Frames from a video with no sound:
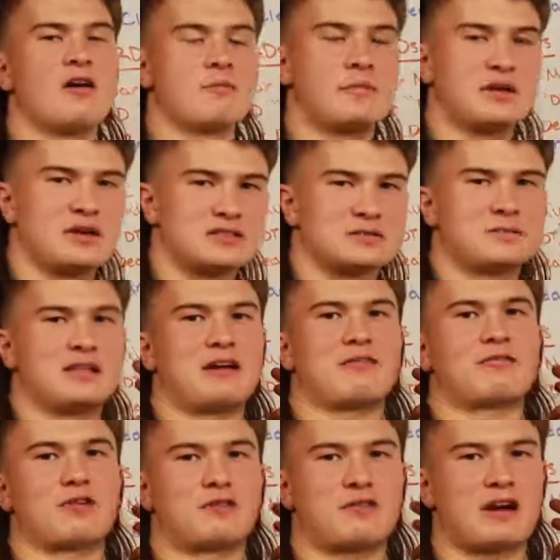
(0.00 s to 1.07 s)
Because I'm in
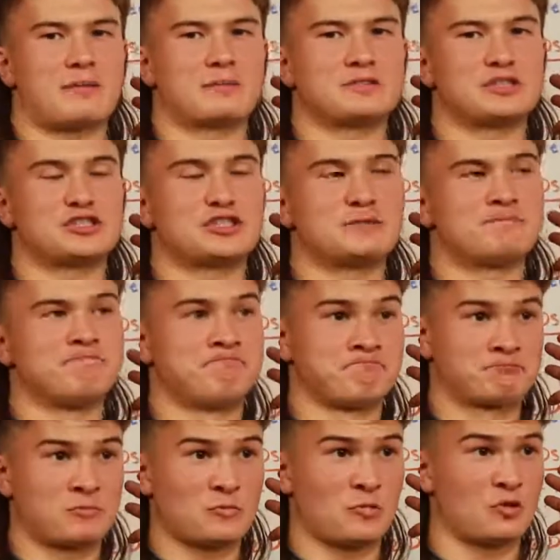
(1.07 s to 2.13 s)
that front rack position
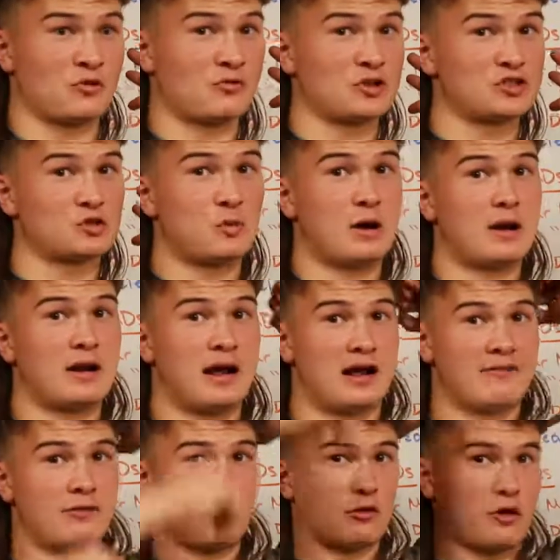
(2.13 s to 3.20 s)
on a front squat,
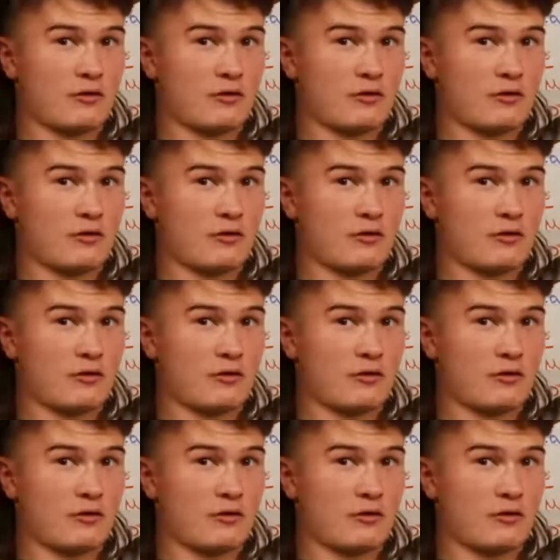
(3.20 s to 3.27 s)
I felt